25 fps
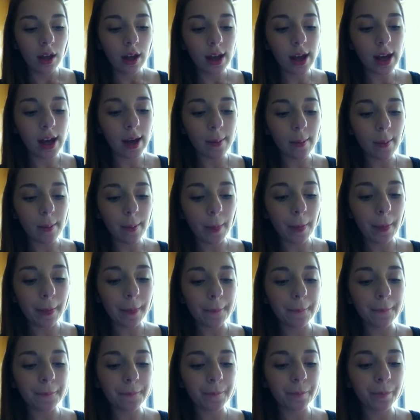Um,
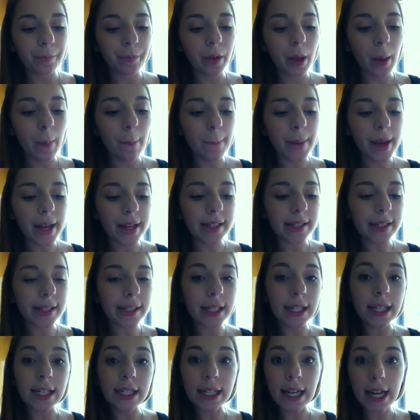
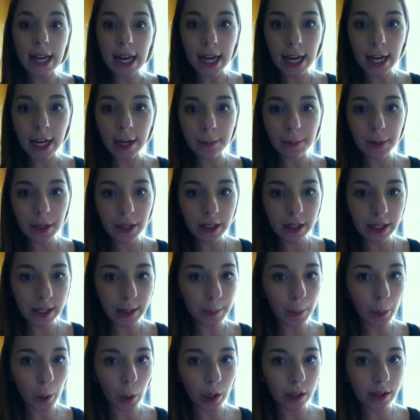best team
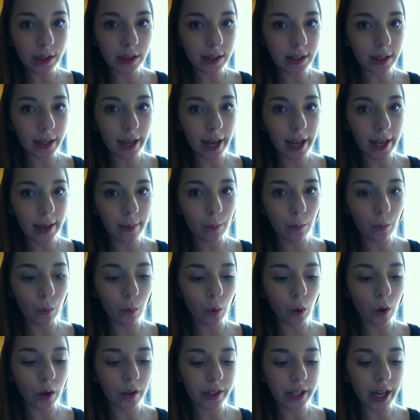sports game
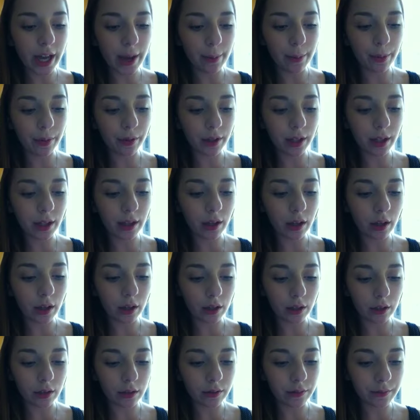was, I believe, hold
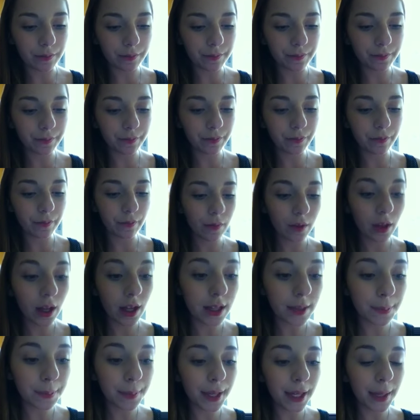on,
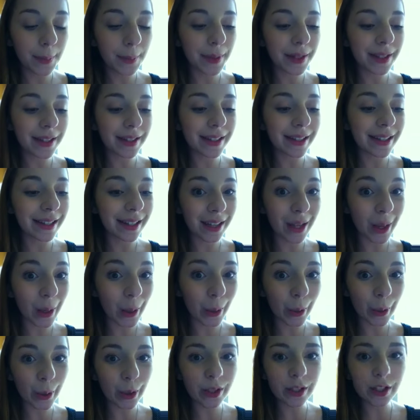being a bit
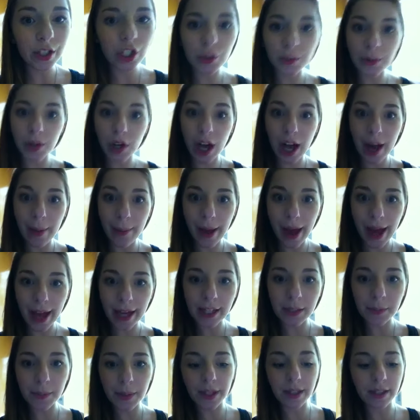slow, stupid
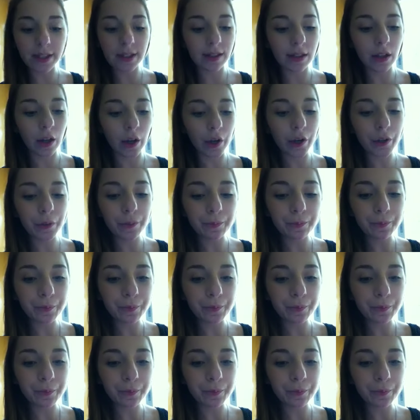iPad is being slow.